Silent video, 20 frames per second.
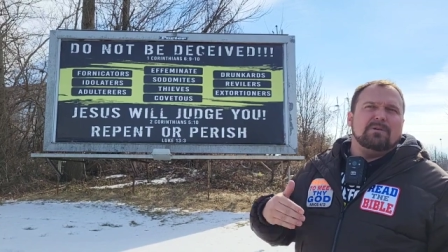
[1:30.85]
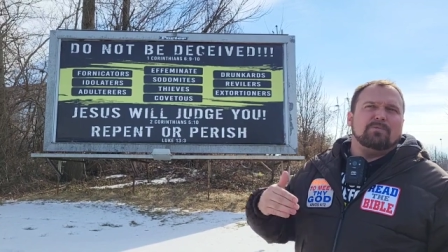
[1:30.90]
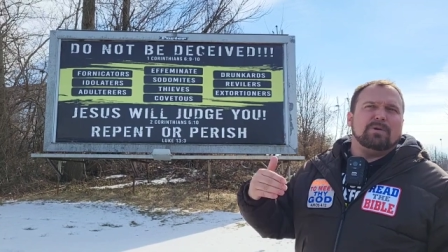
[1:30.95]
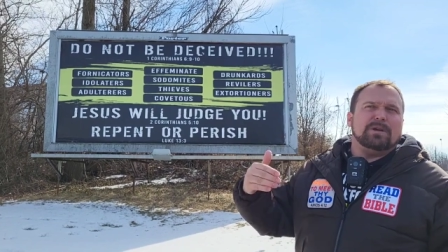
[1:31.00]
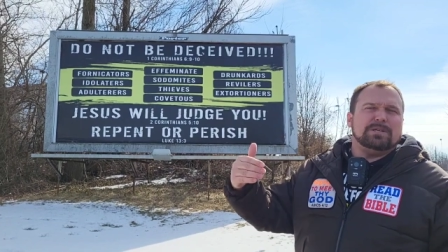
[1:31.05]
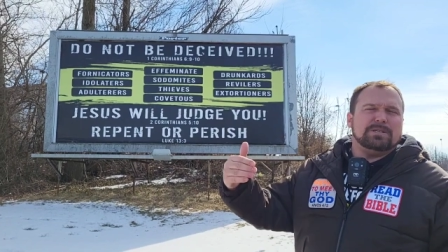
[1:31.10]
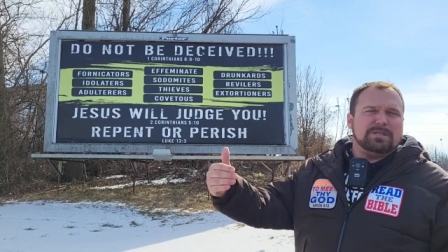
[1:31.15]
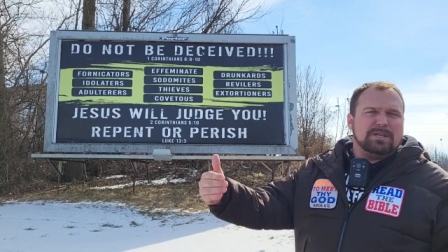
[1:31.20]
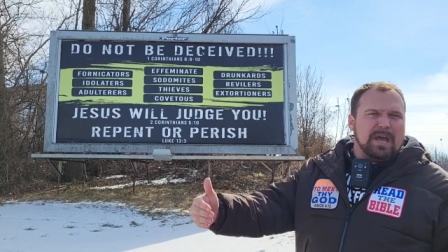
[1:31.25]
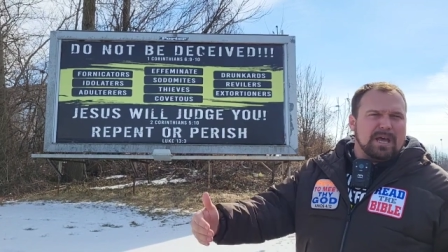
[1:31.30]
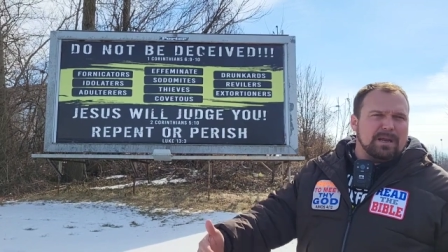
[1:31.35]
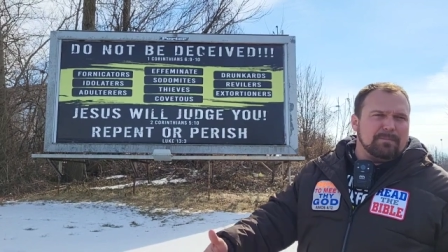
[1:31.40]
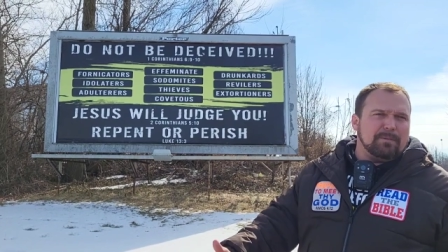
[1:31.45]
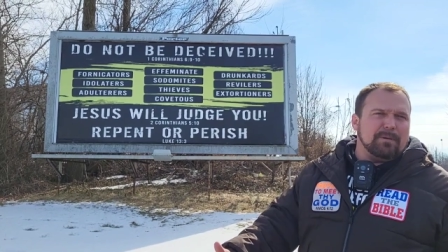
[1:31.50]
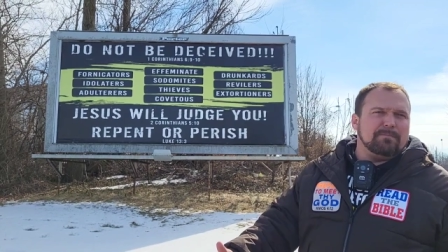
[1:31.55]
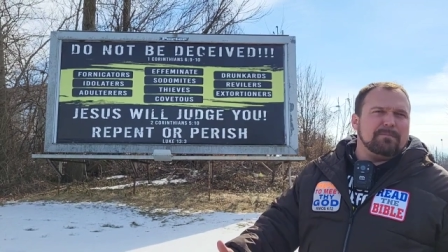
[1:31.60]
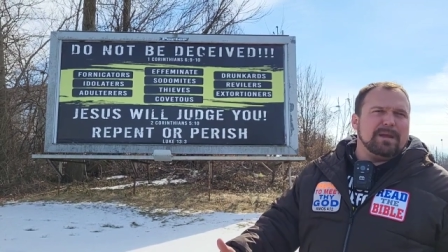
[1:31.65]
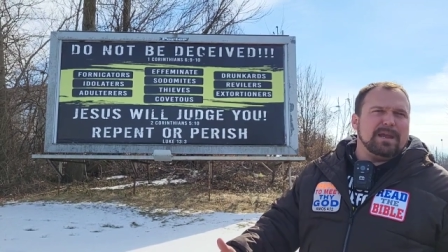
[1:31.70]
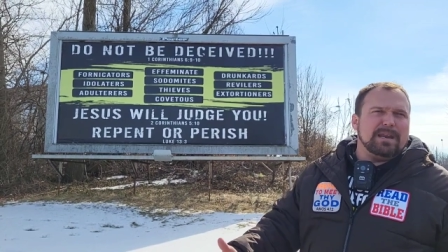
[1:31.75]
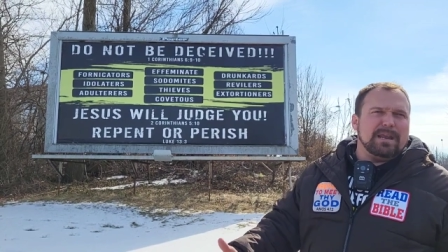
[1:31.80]
We set up
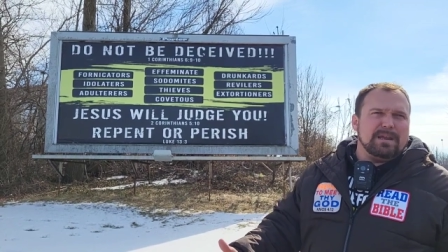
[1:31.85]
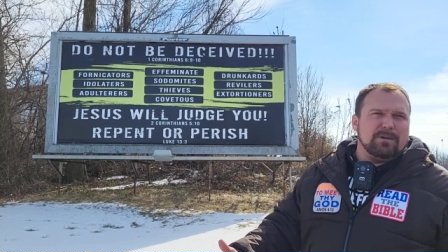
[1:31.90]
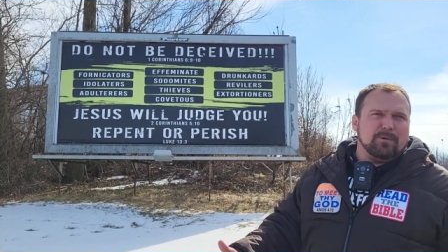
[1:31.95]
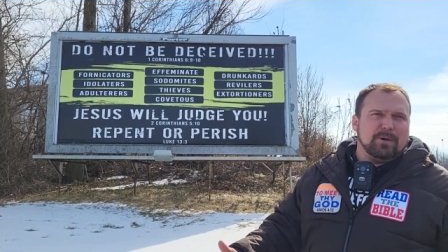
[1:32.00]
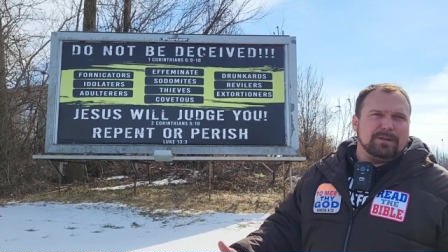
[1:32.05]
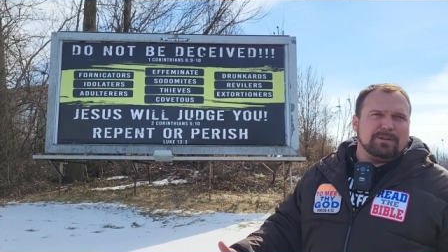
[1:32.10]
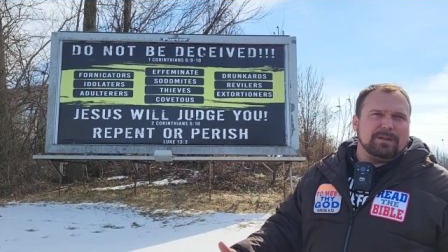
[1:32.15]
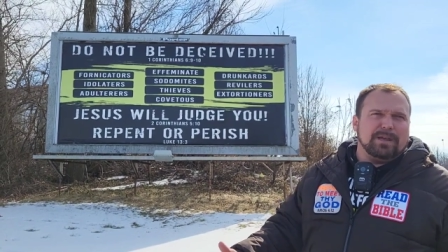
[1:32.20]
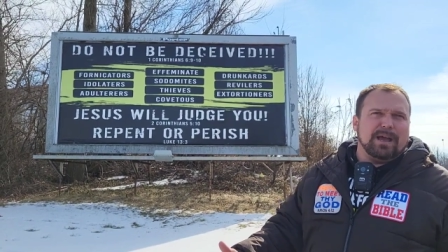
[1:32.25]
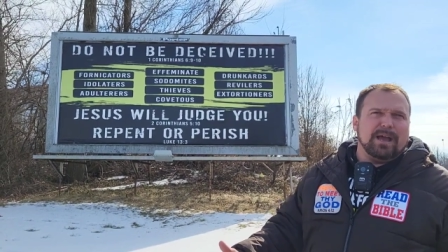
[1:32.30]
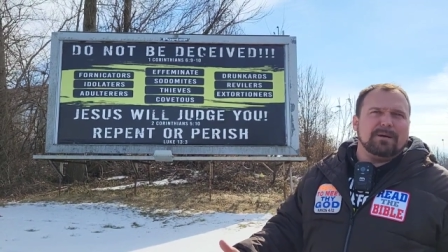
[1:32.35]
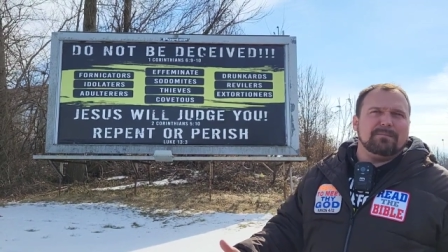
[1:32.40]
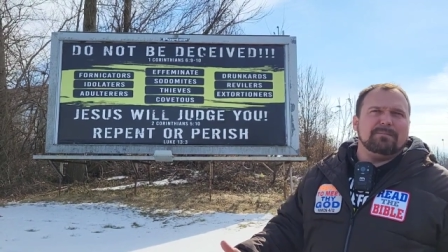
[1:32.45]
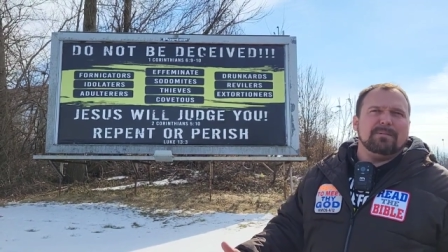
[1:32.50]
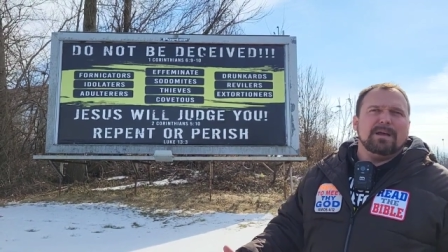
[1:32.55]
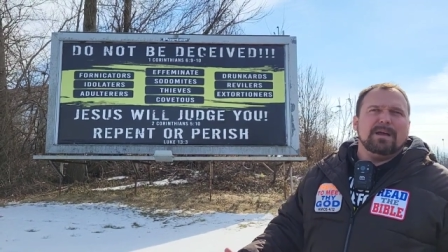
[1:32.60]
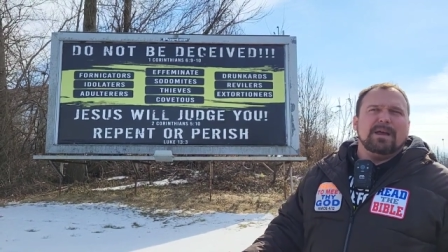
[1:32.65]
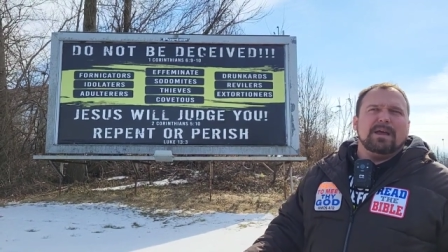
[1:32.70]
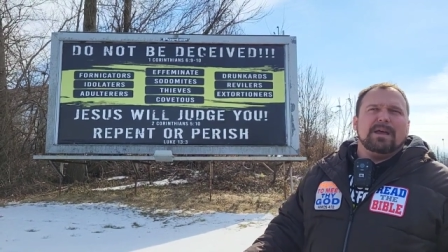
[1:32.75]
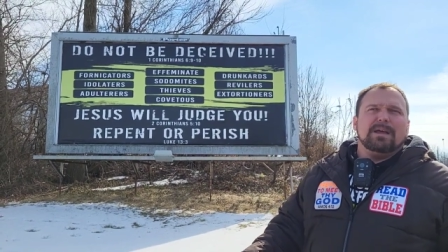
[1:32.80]
a meeting with
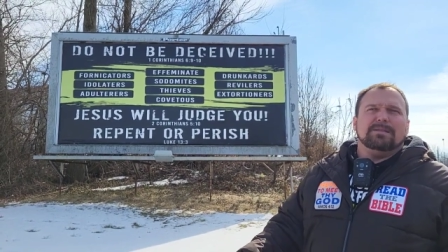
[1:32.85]
them.